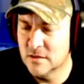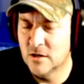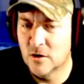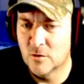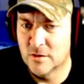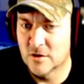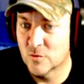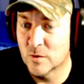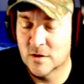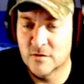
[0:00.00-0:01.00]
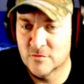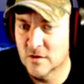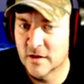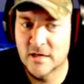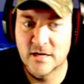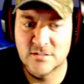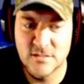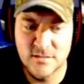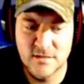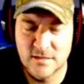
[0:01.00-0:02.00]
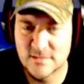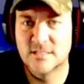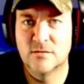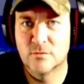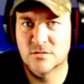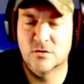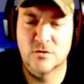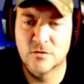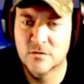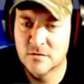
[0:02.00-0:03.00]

you know, and they're quick enough to like catch it and see what's on your